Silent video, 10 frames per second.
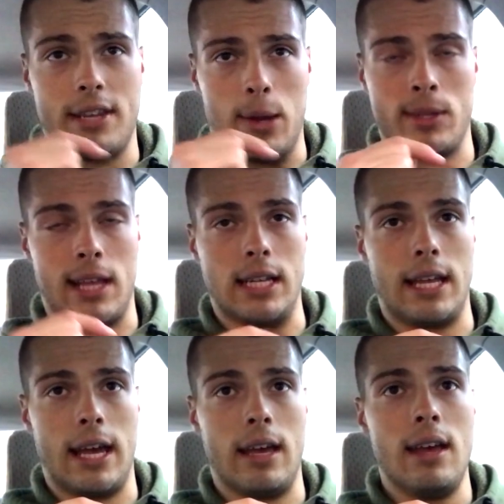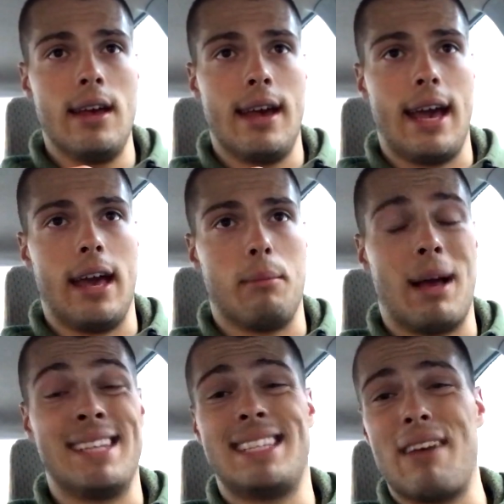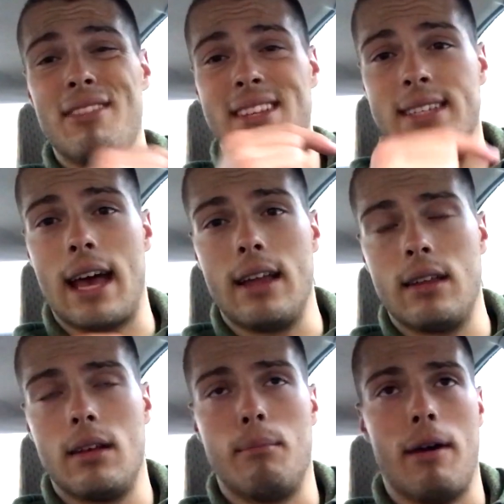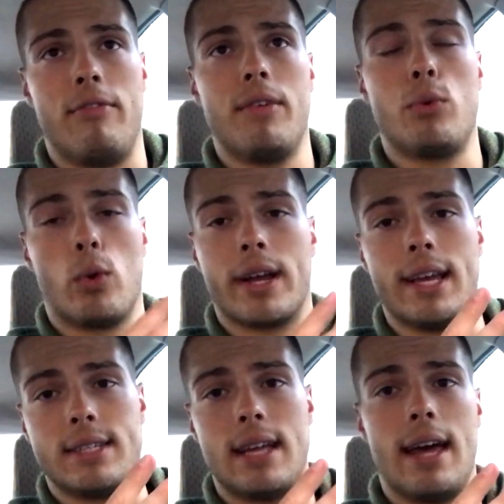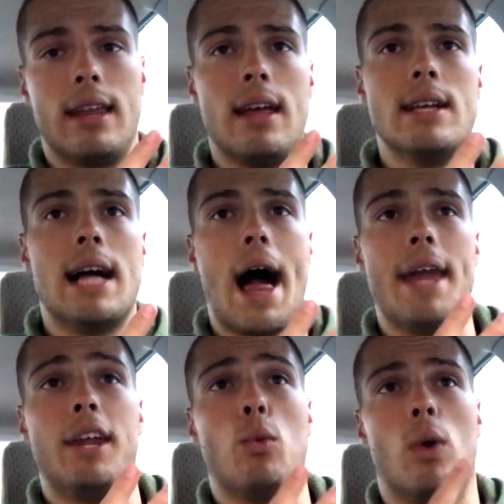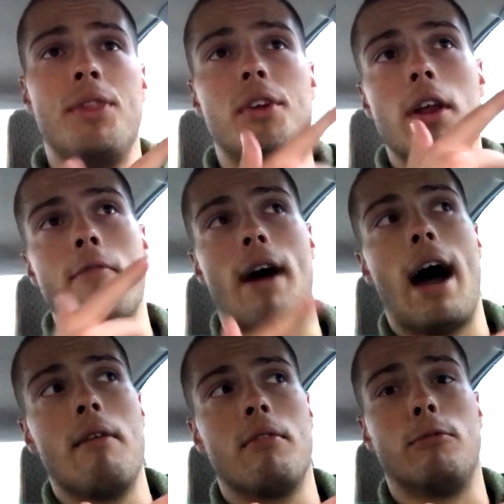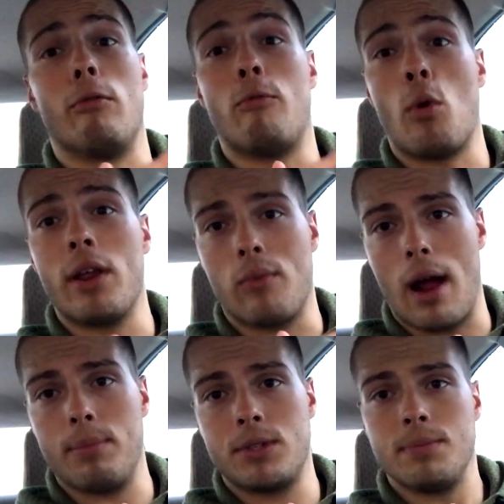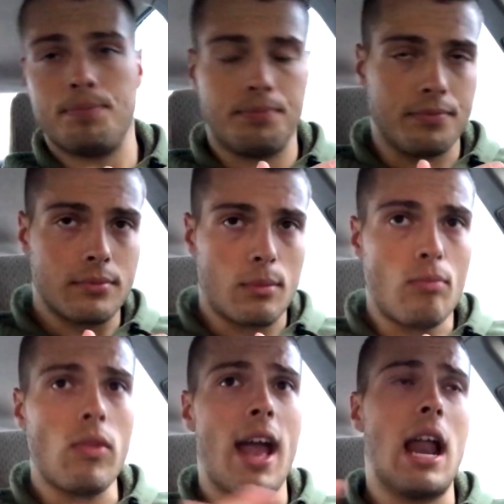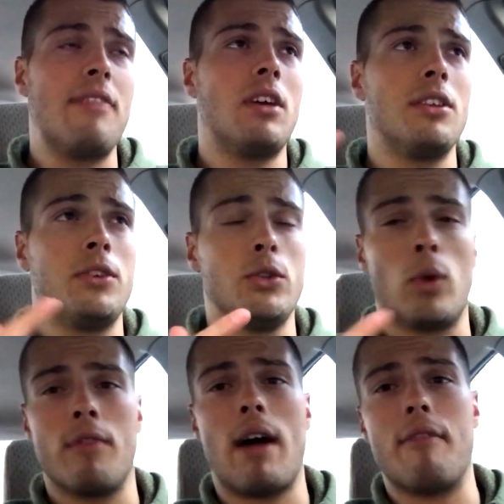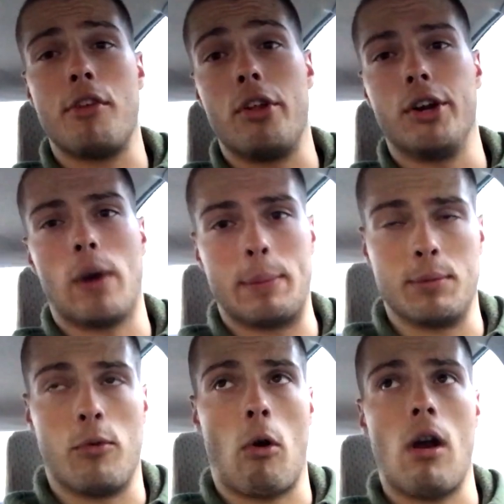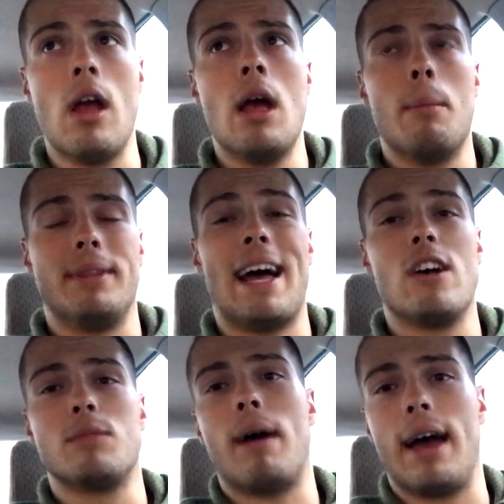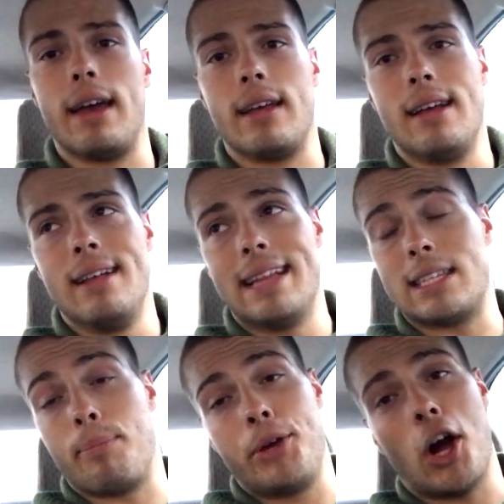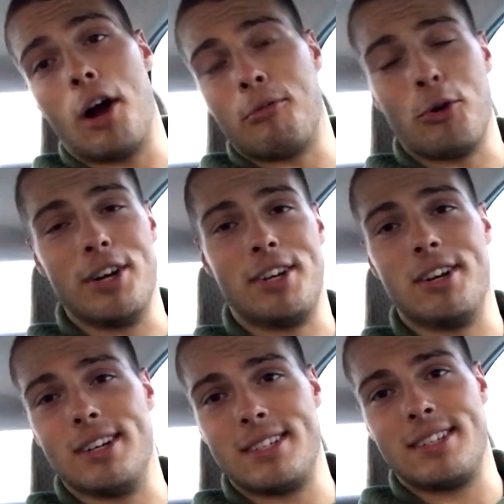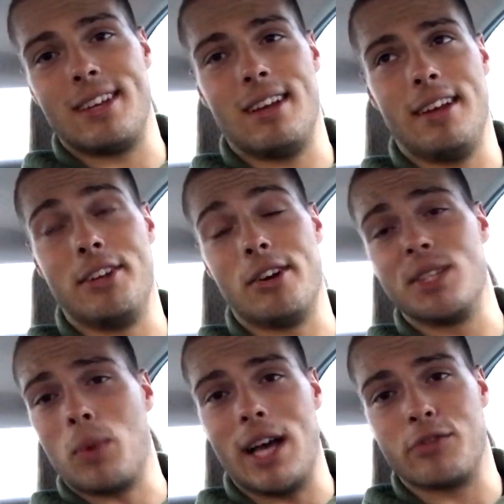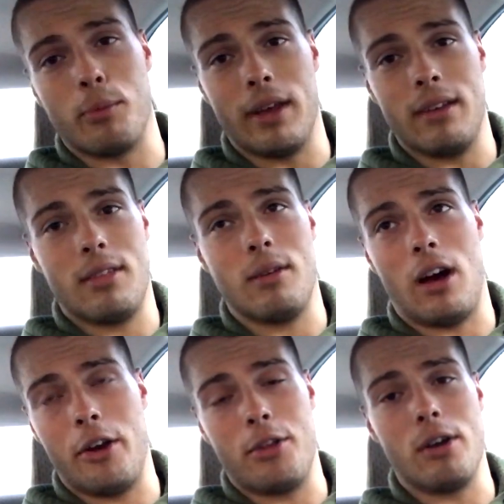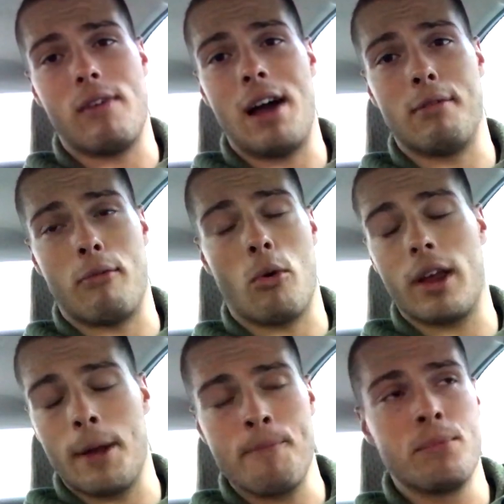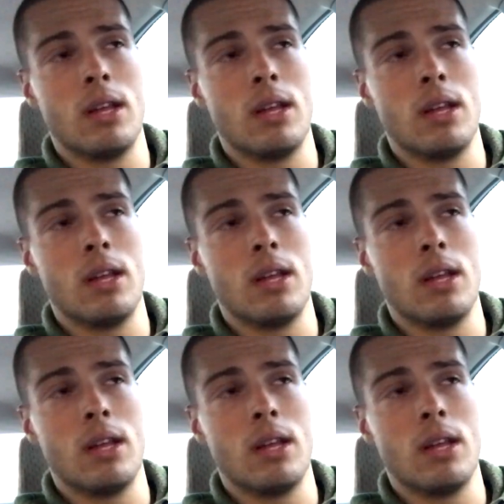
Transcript: Today was leg day. And my 7th set, my 5th working set, I did 135 for 40 reps. And I've done 225 for 30 reps before, but that's a PR for endurance-wise for me, 135 for 40.